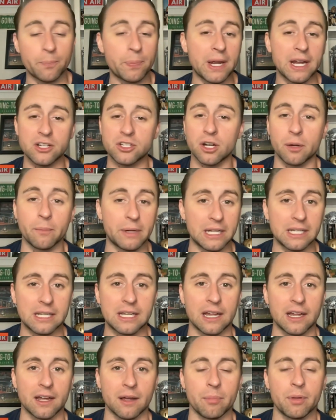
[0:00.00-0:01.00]
page on
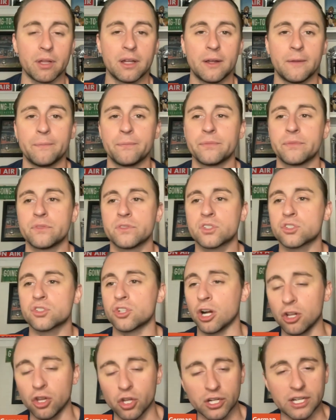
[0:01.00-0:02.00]
minicamp,
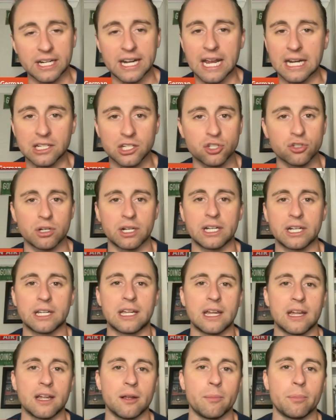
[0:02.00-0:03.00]
start looking ahead to training
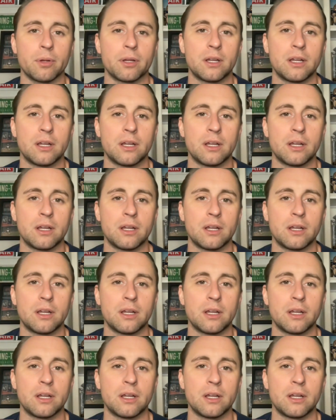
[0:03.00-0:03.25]
camp,